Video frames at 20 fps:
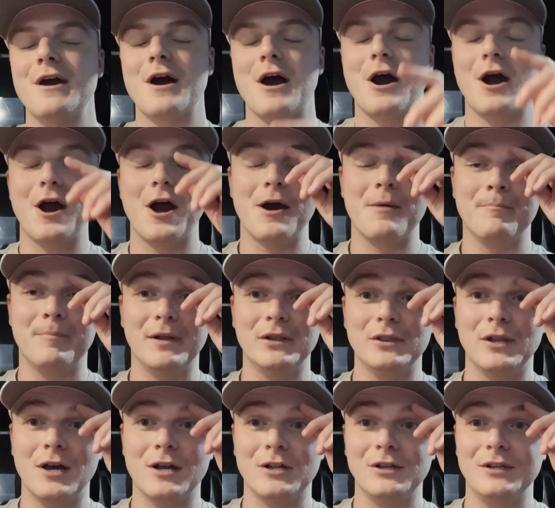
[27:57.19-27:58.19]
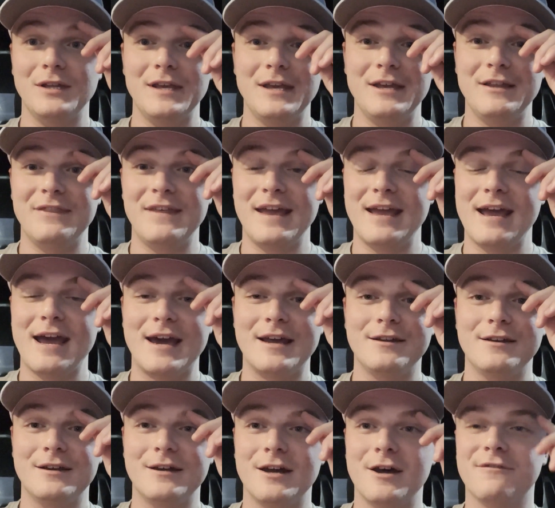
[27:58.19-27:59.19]
but luckily they had
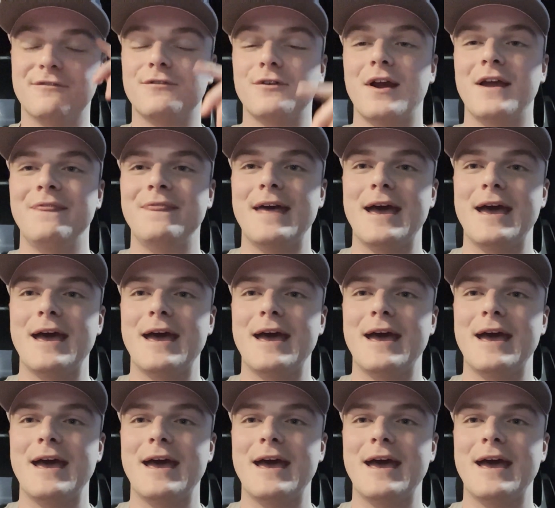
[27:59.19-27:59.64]
a friend